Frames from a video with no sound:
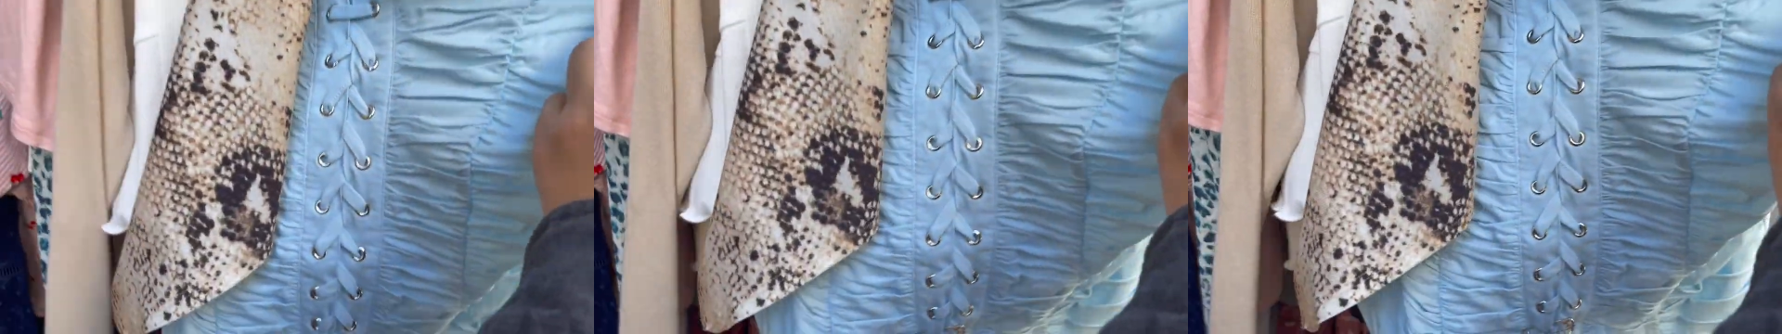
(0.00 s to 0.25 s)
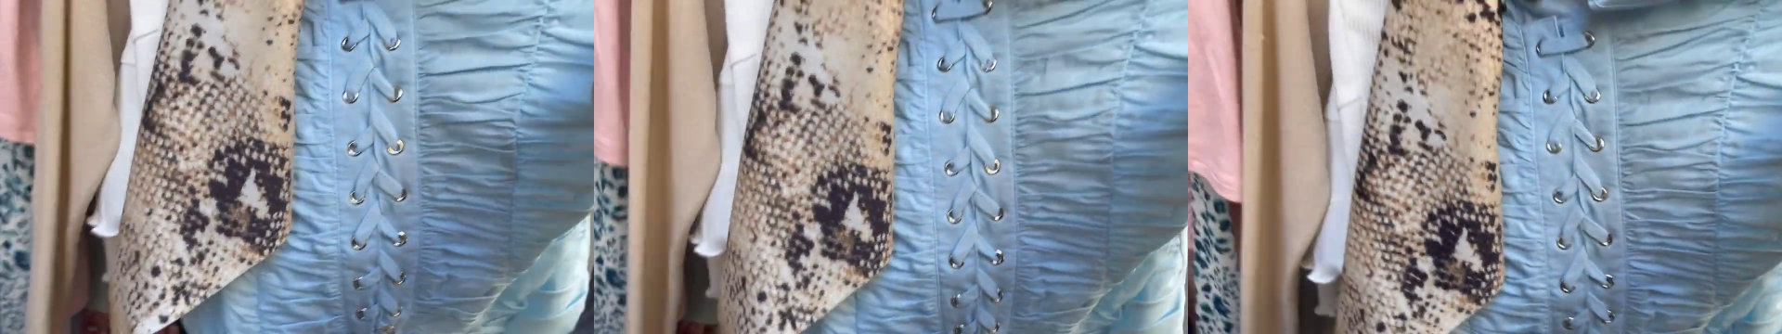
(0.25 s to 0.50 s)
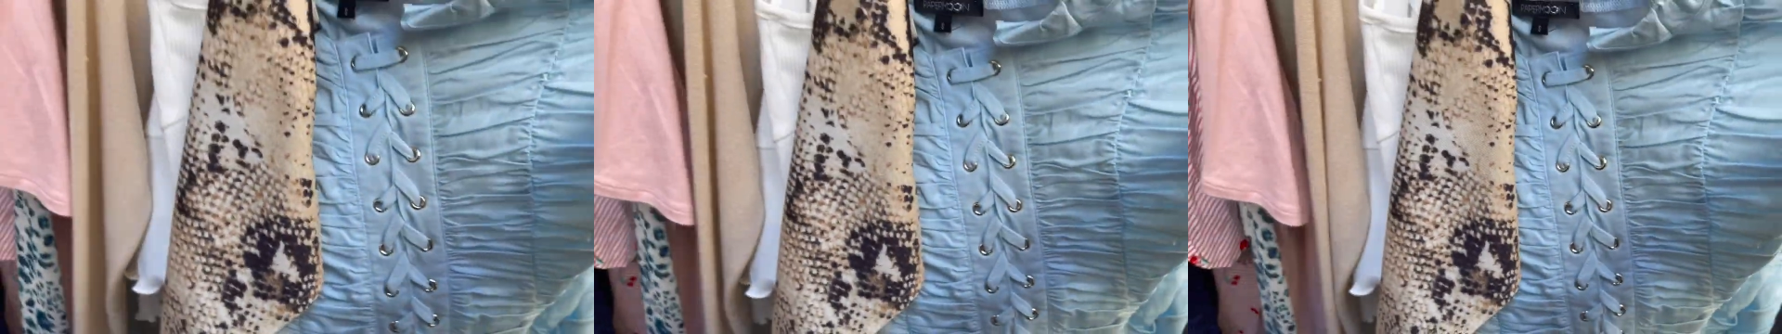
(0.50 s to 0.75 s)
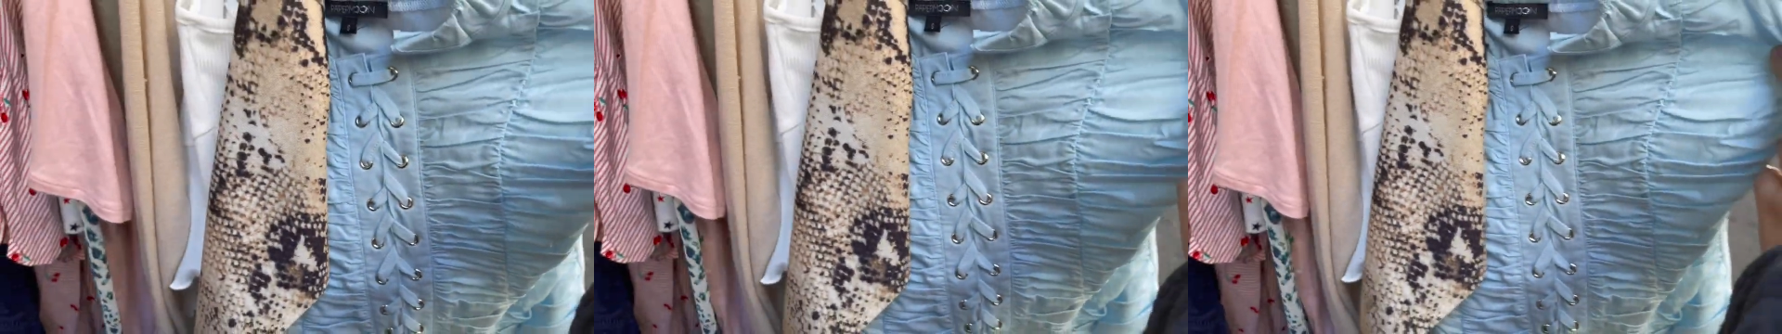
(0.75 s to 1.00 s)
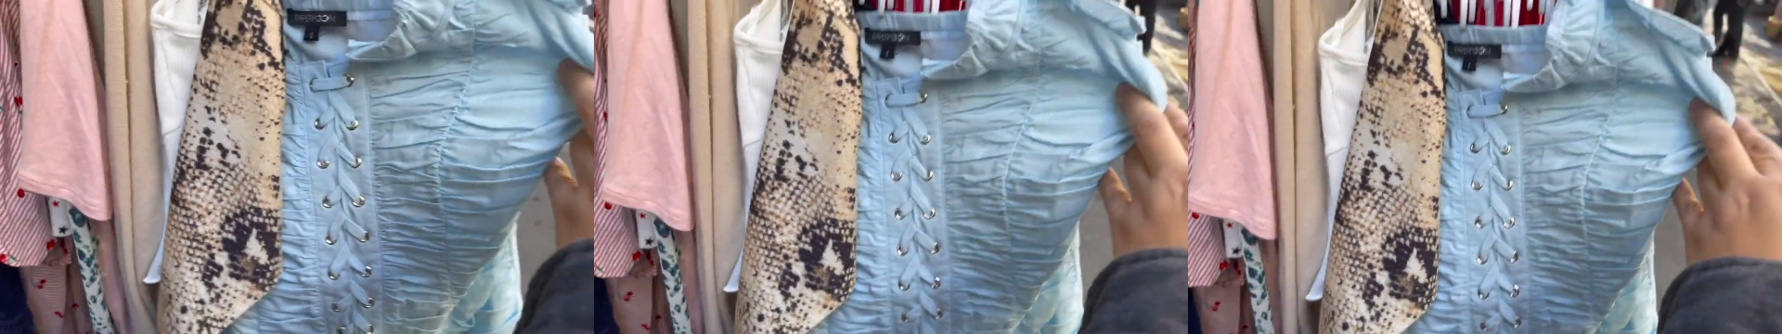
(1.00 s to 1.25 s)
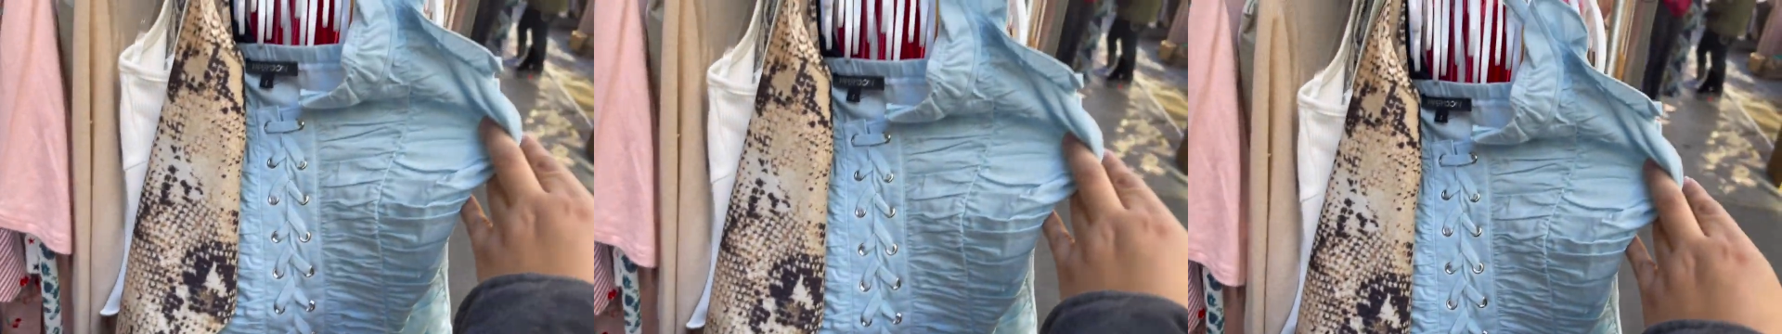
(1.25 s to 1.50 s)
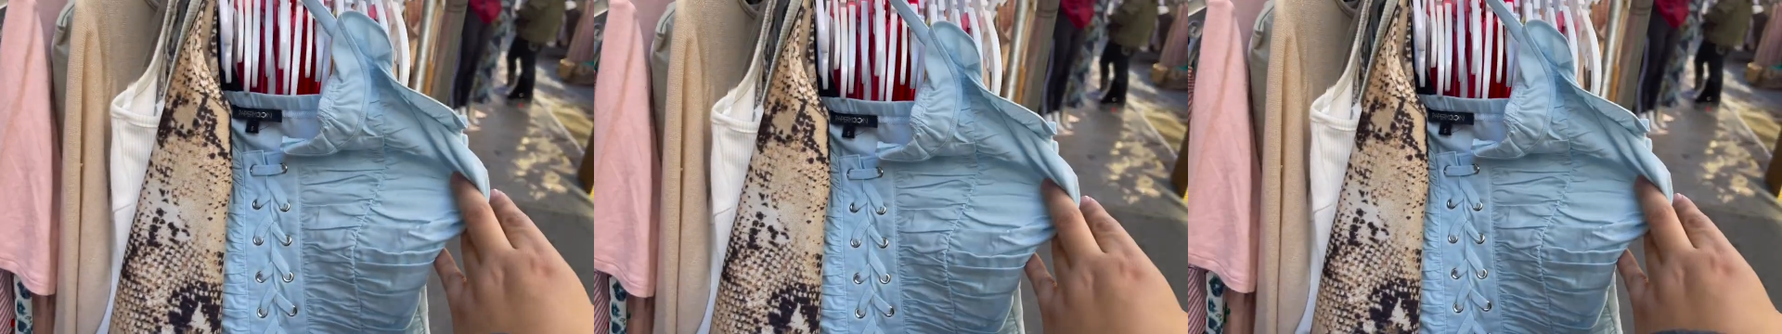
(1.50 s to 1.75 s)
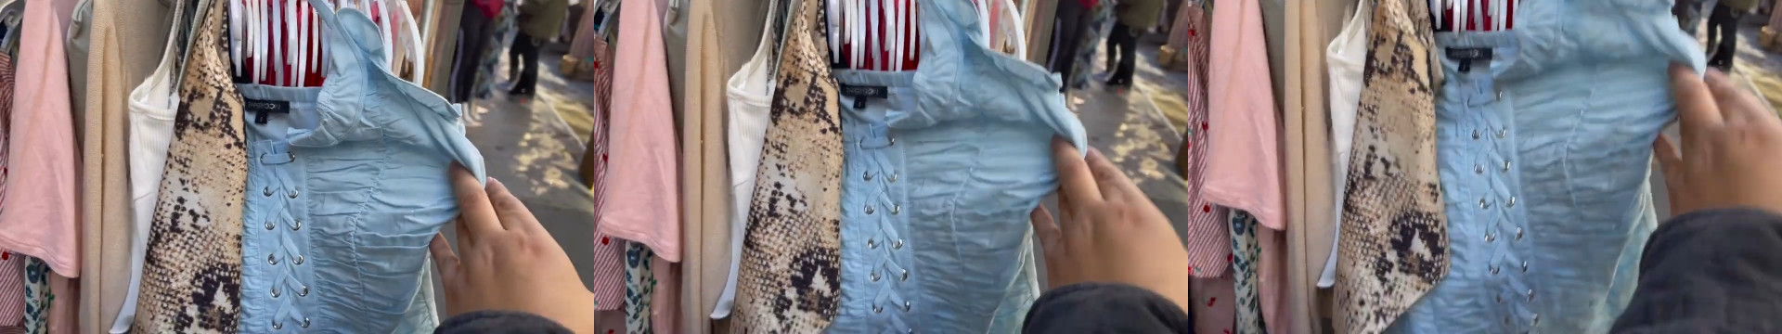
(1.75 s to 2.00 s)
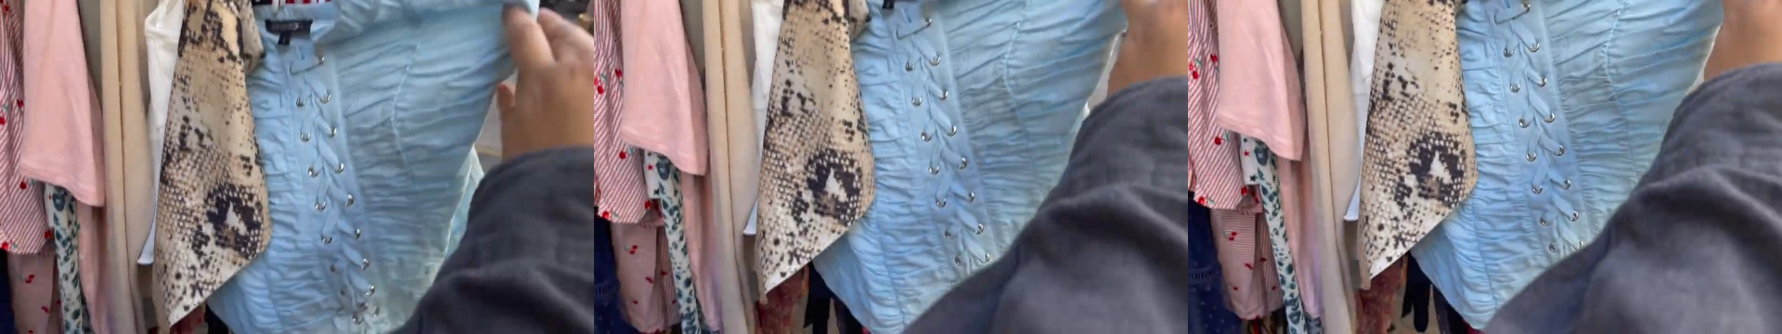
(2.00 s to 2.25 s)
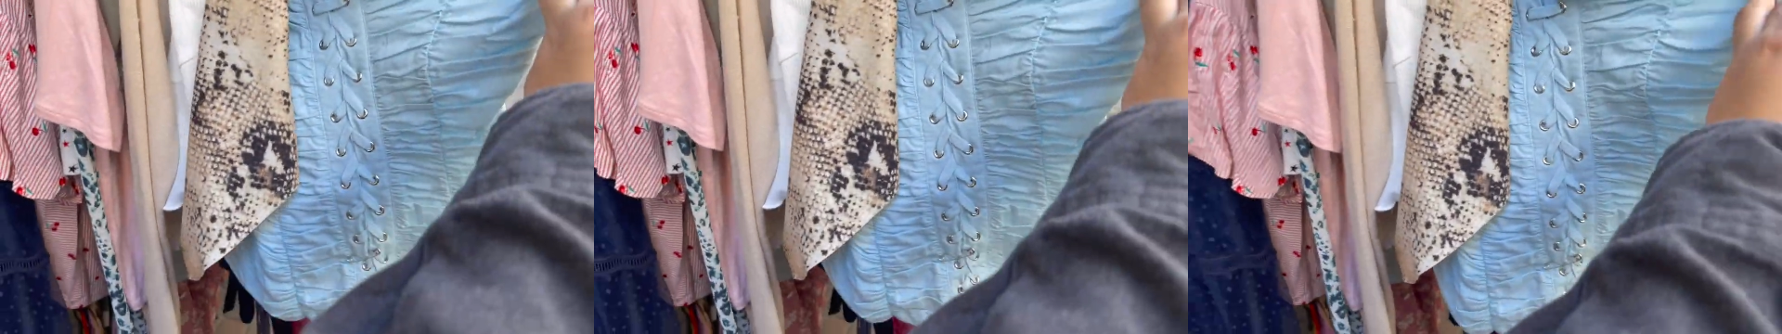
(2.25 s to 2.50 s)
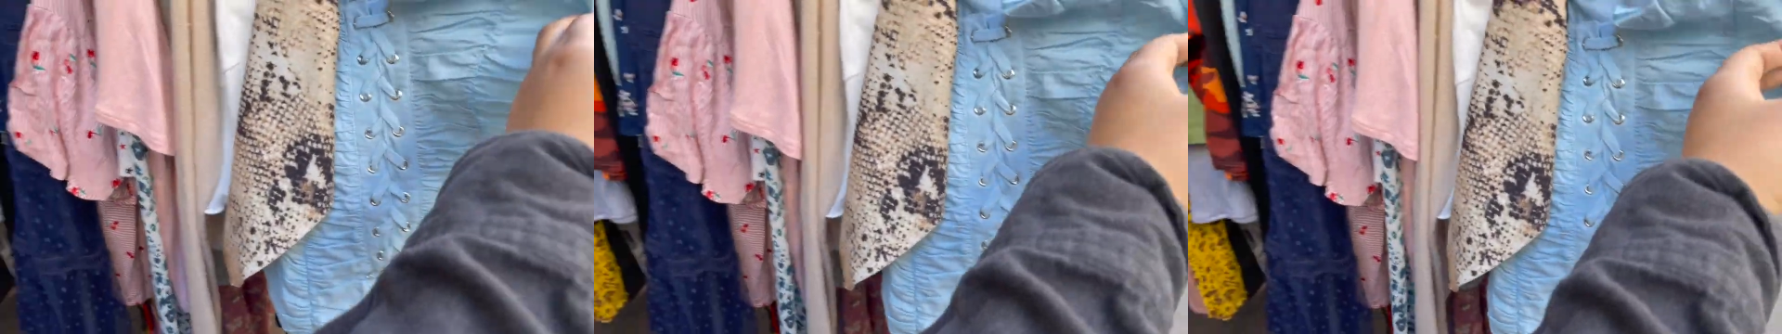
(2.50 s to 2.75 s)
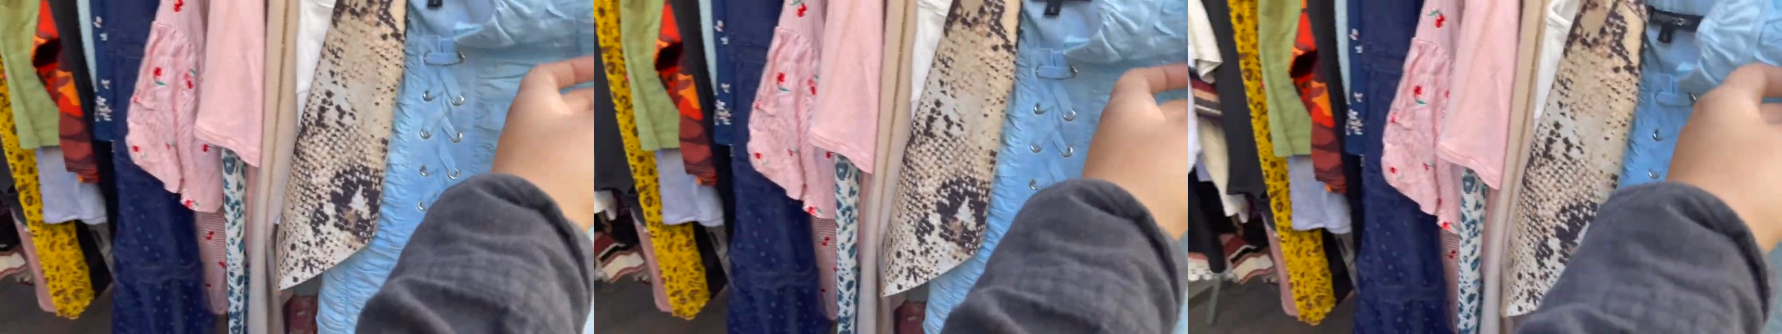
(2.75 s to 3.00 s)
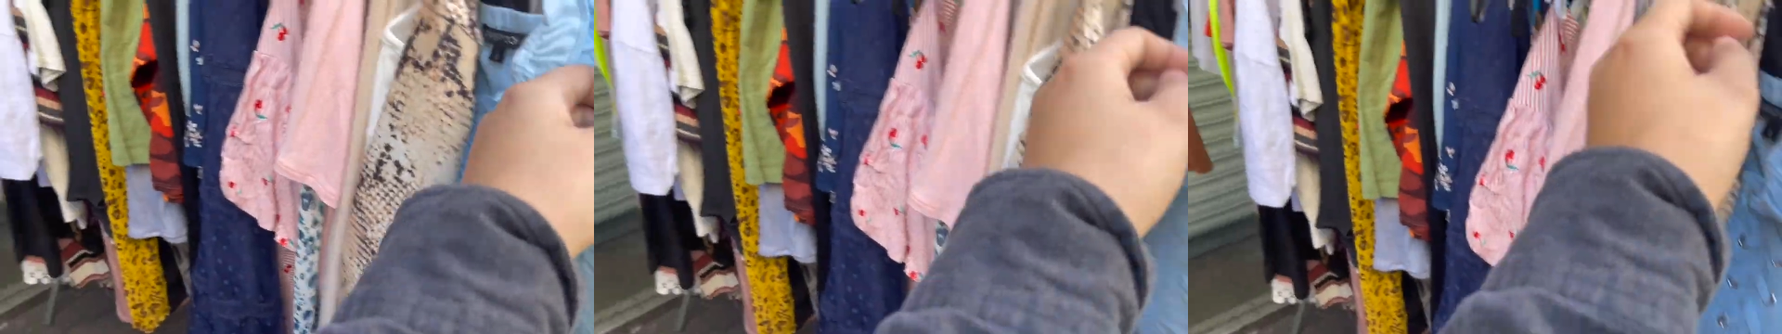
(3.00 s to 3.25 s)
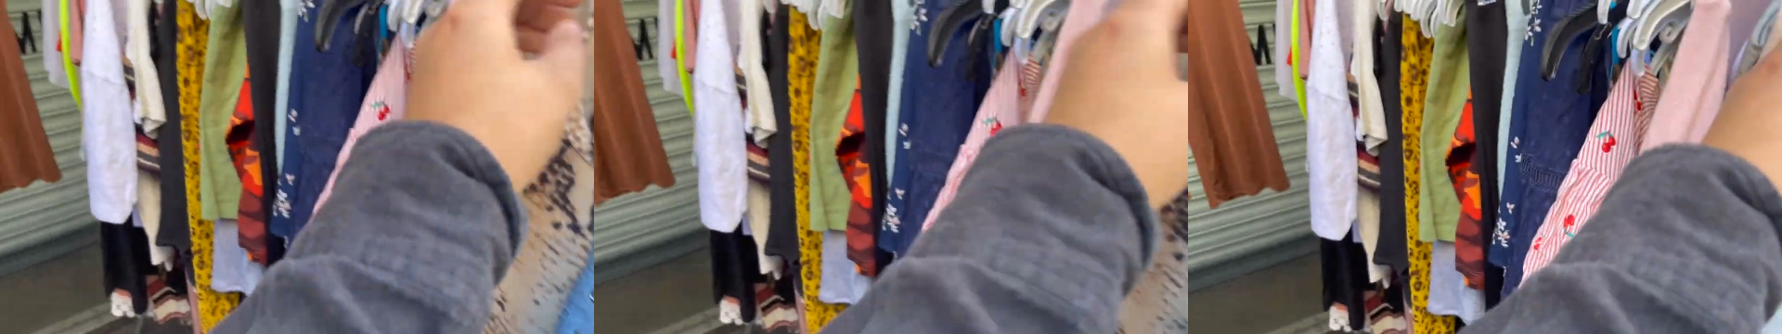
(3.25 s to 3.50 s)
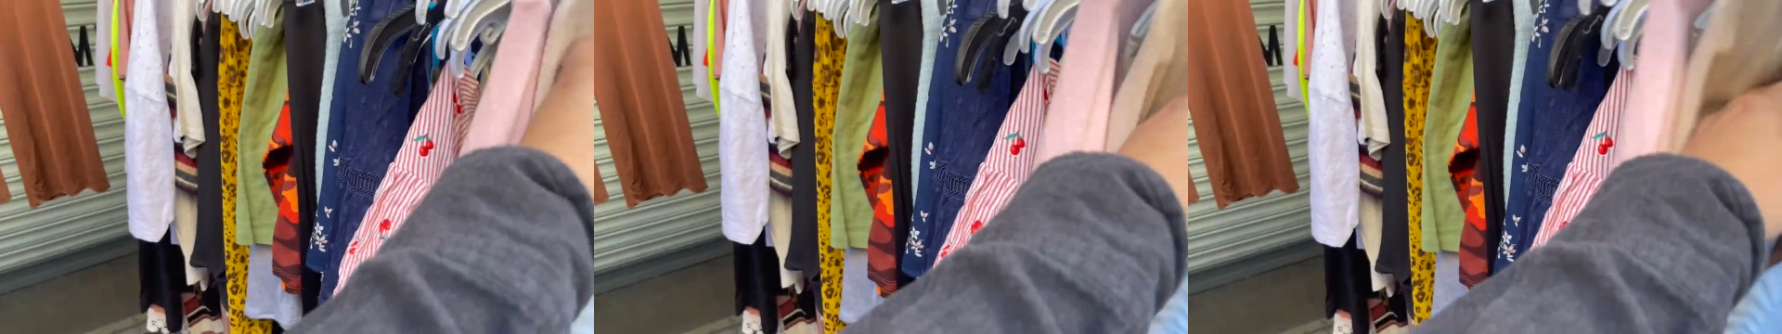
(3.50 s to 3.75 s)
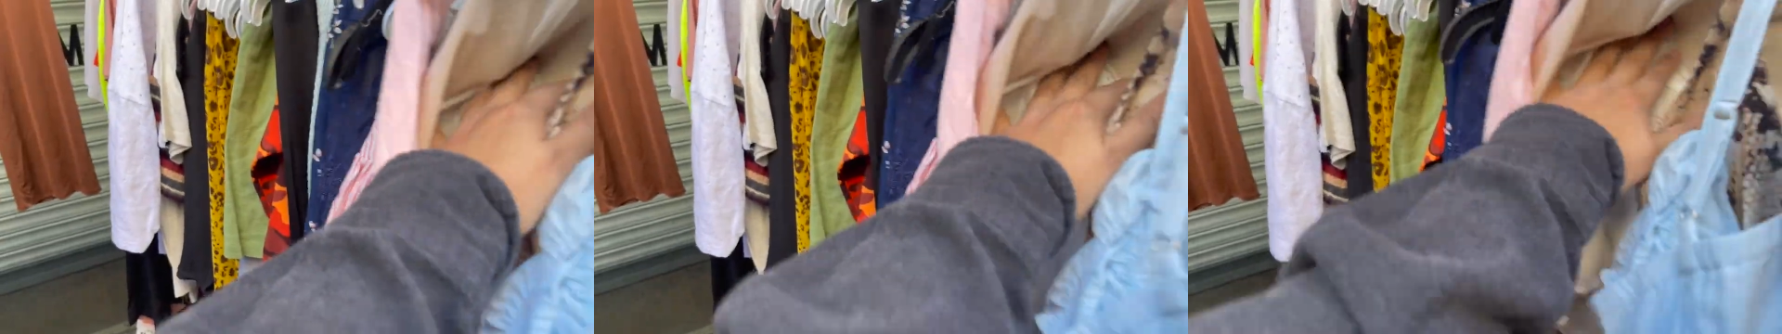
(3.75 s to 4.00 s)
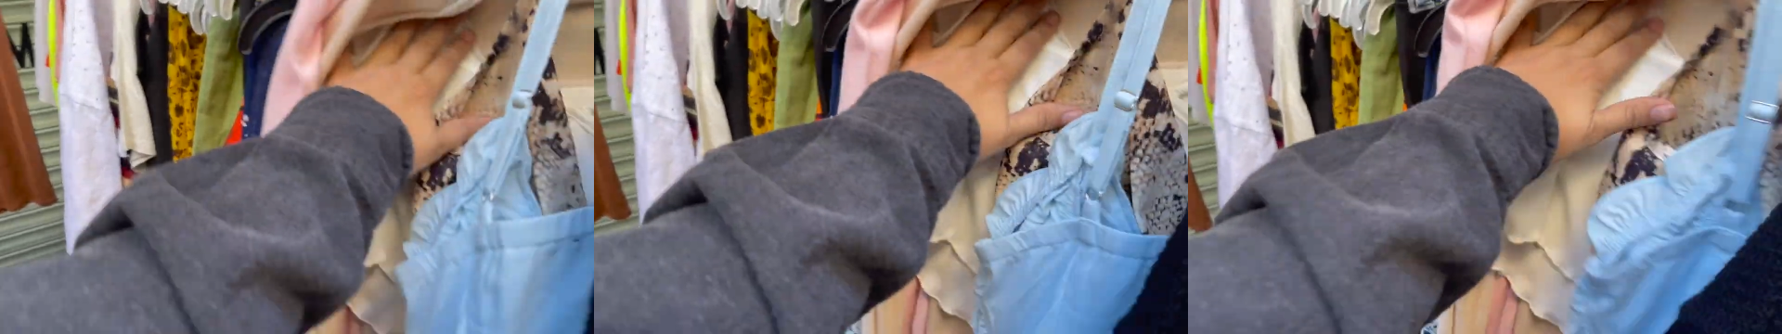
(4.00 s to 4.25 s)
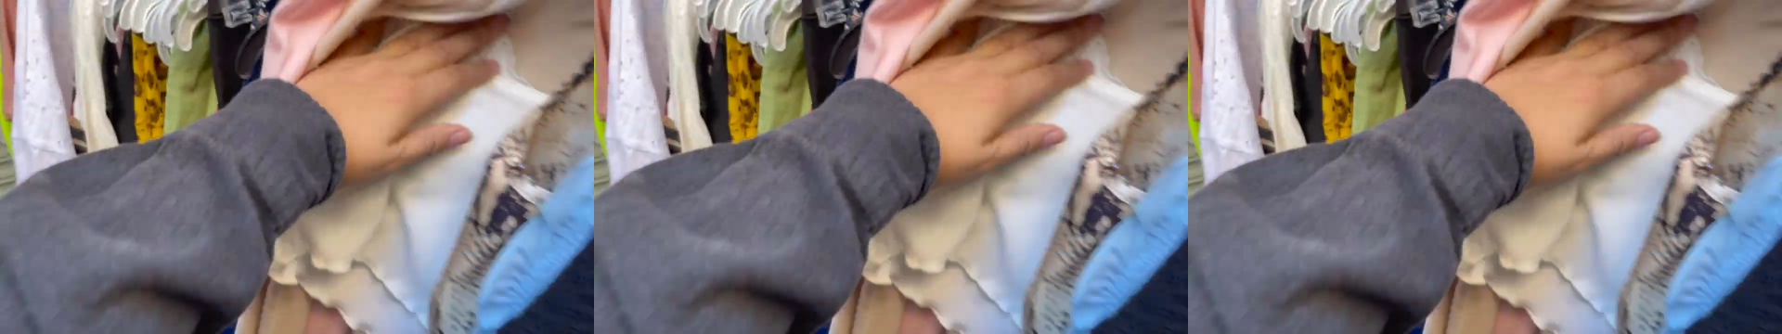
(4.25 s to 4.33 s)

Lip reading: Nobody's mouth can be seen.